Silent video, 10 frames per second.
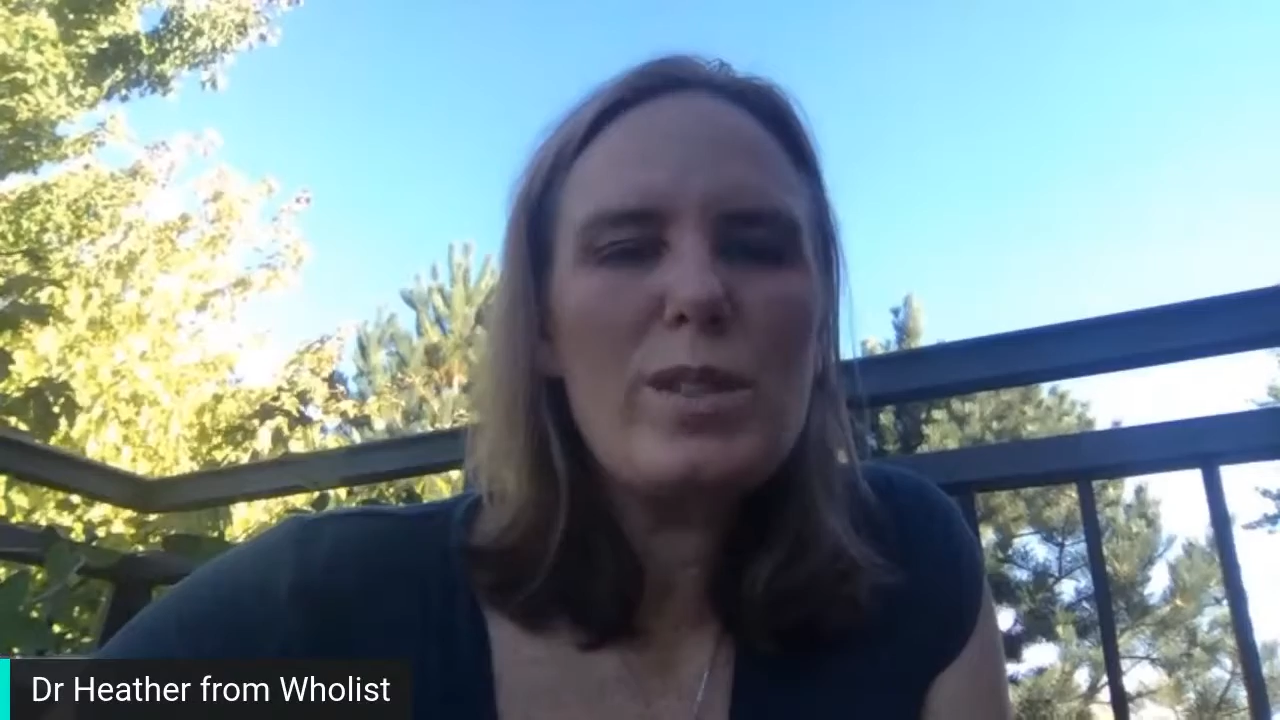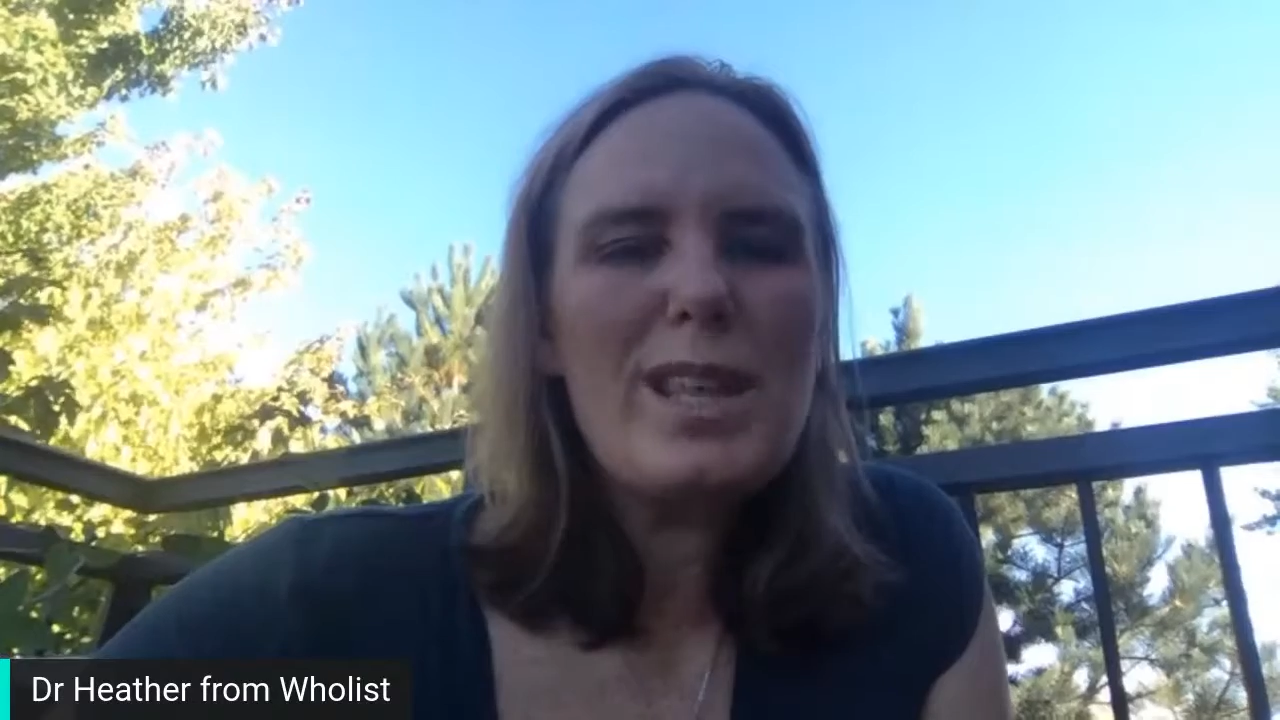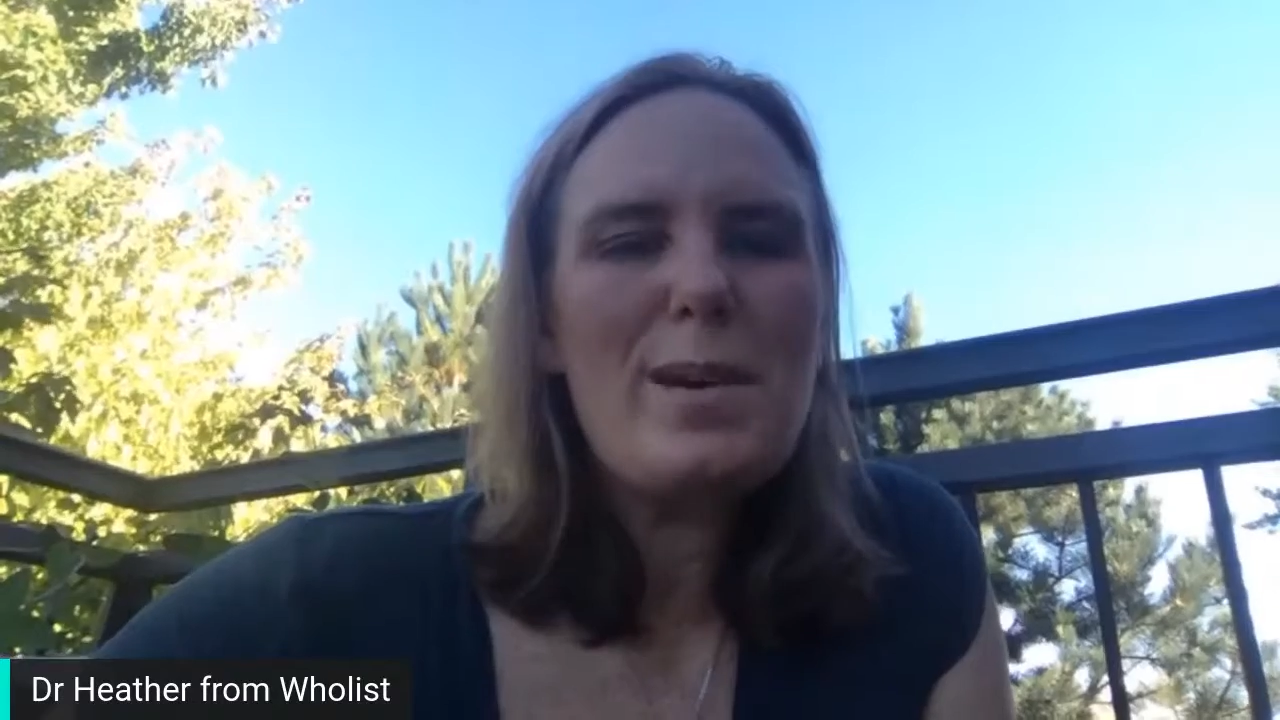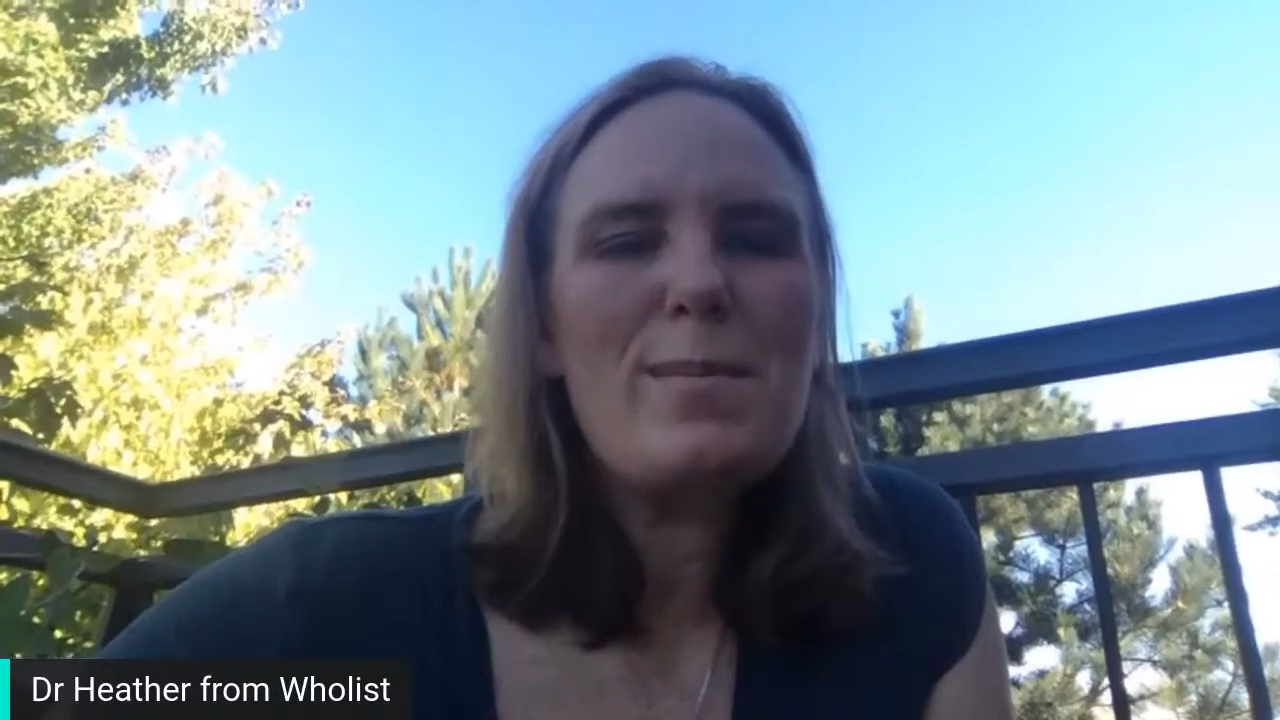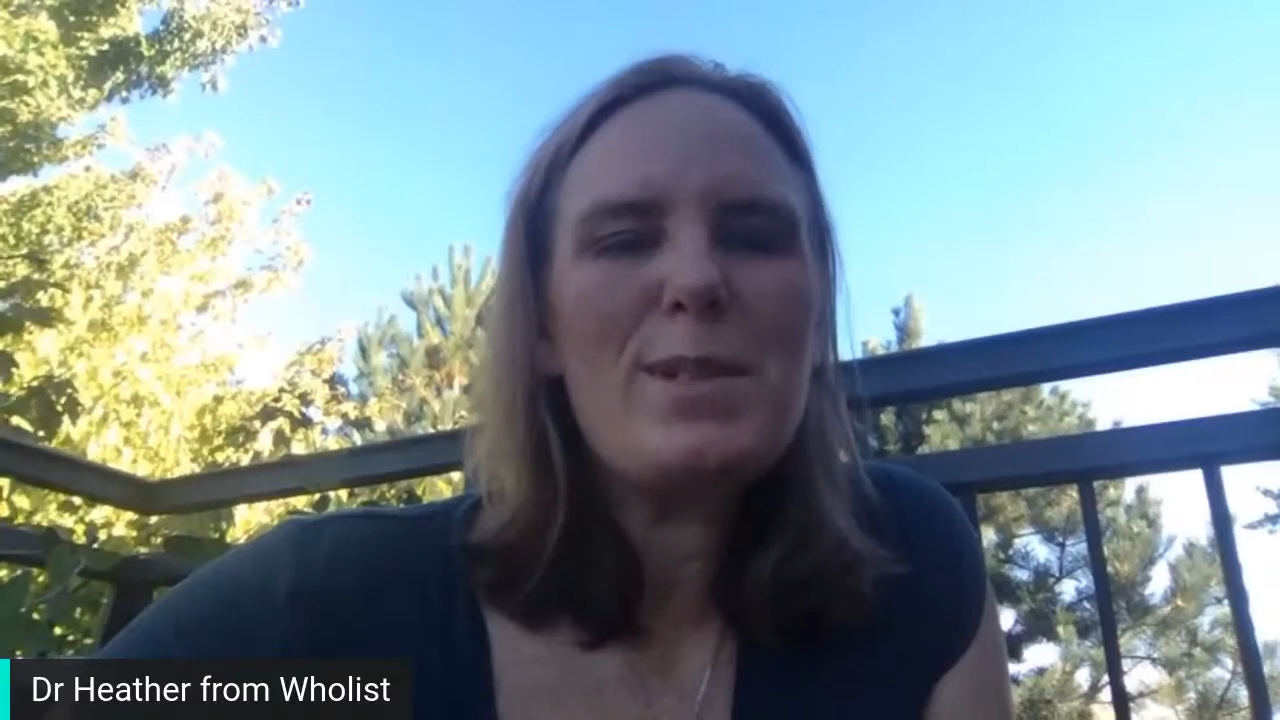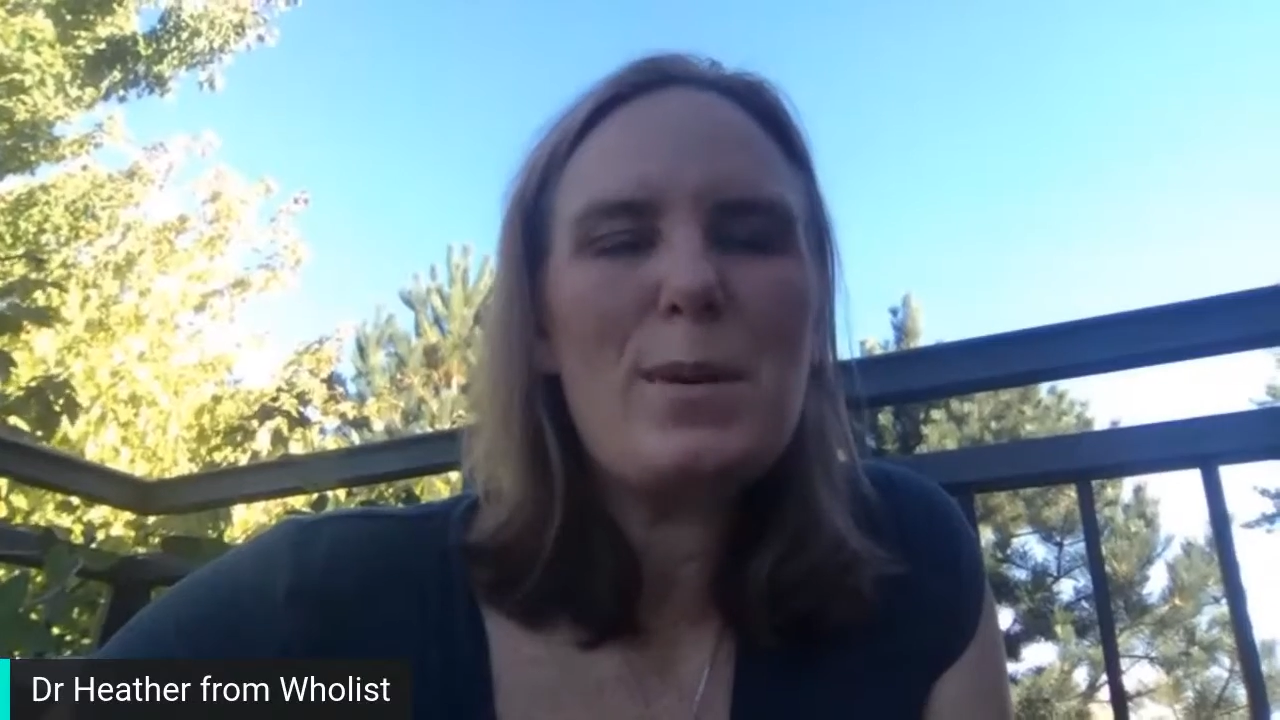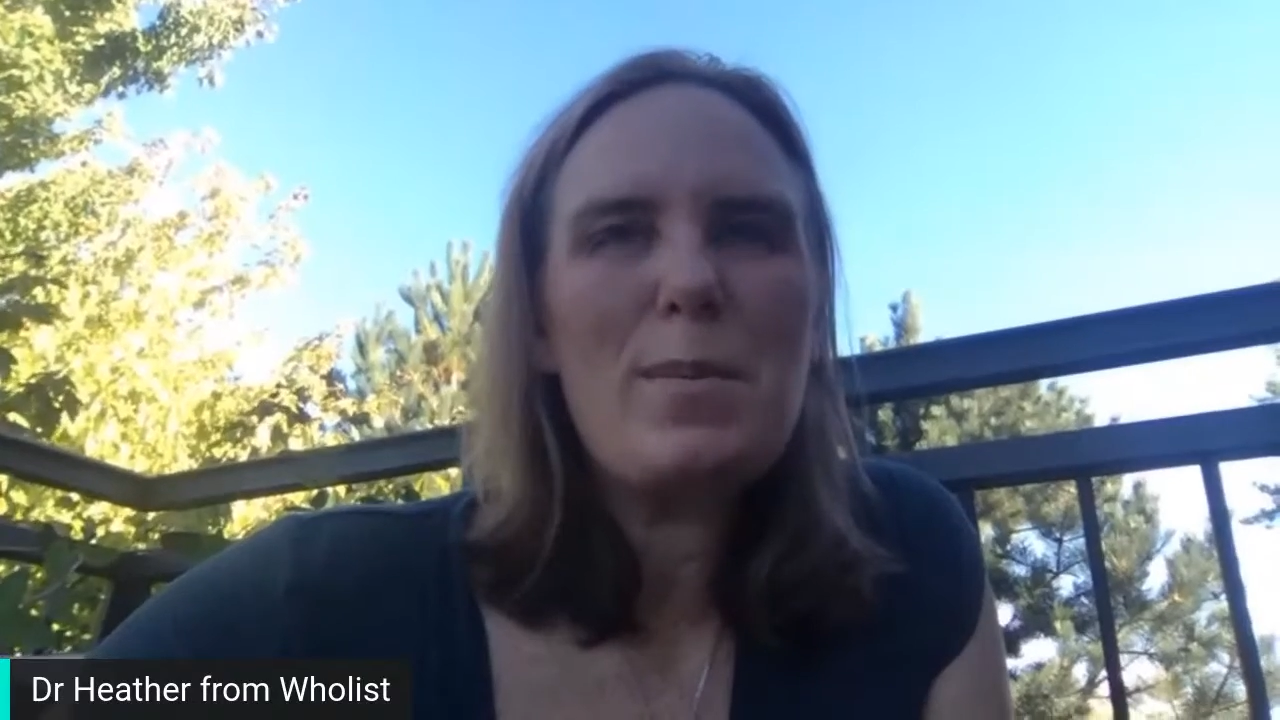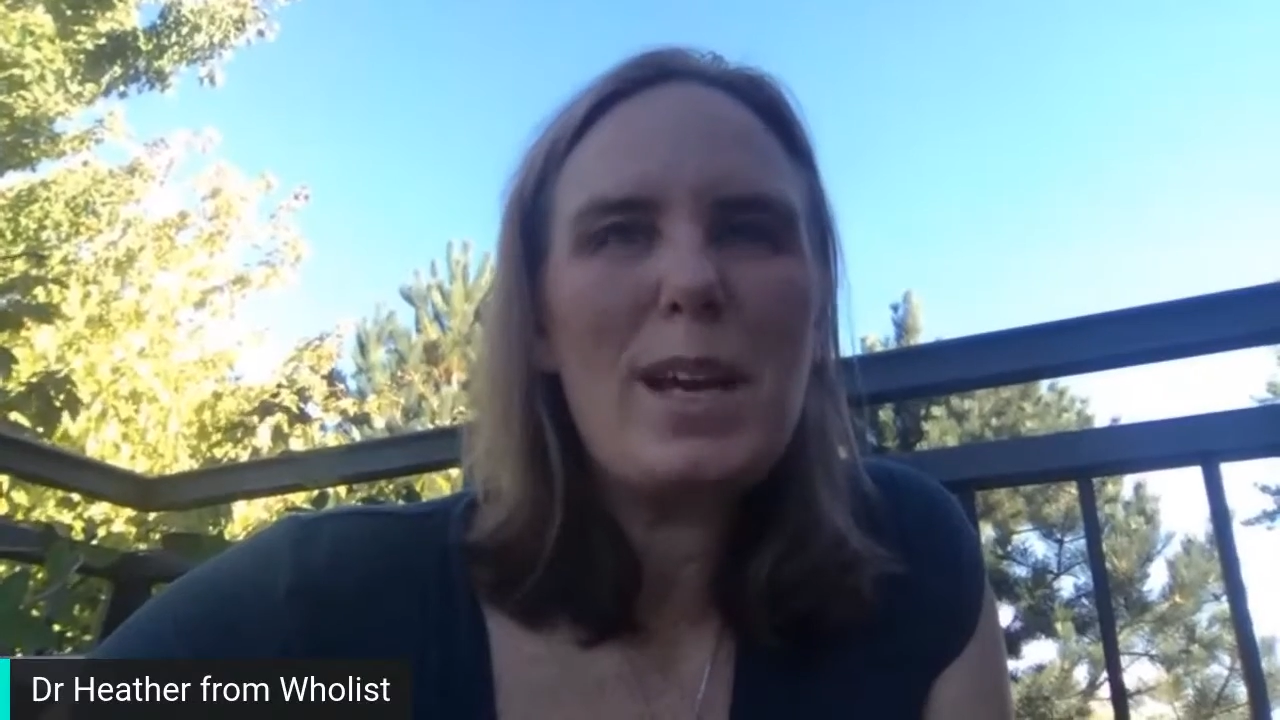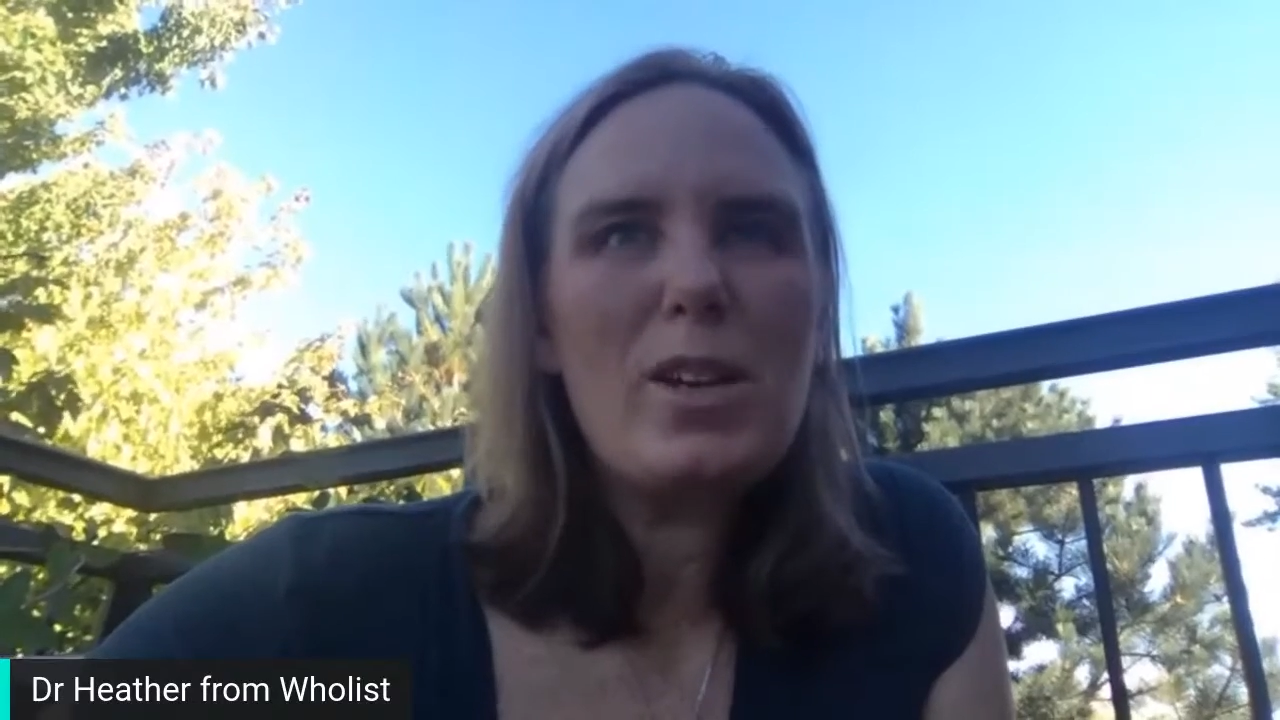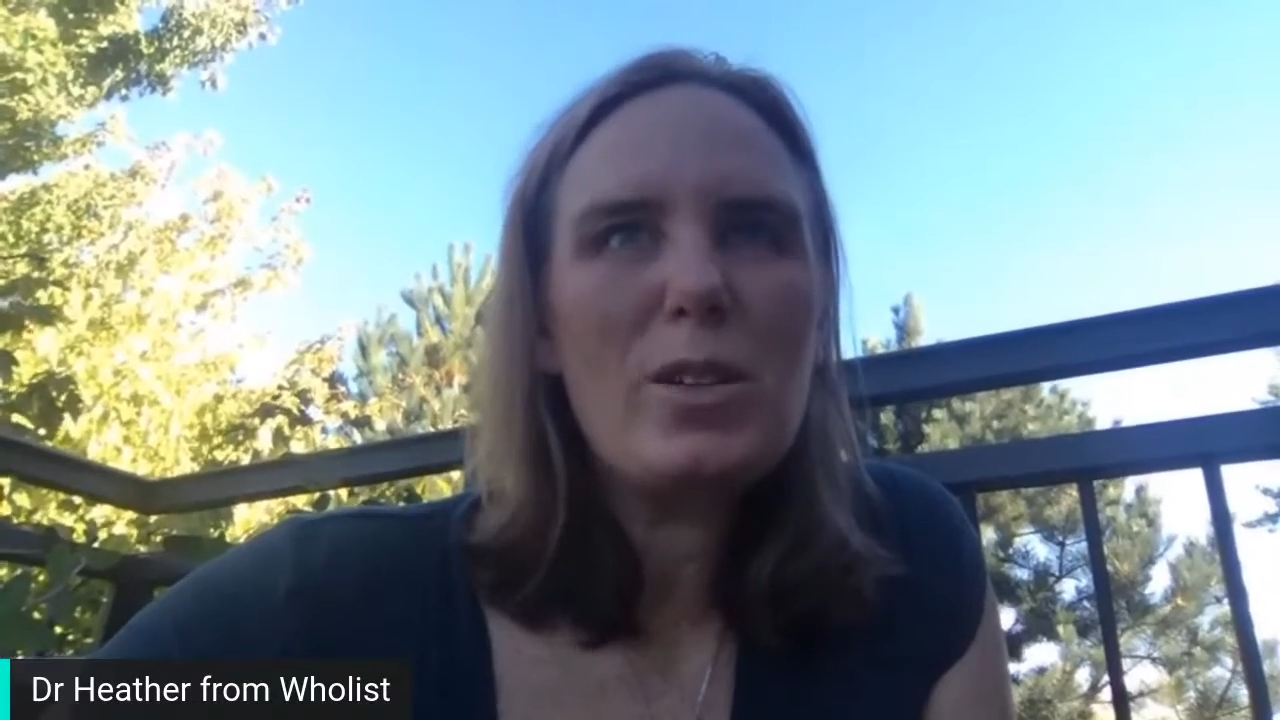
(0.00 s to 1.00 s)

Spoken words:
them to make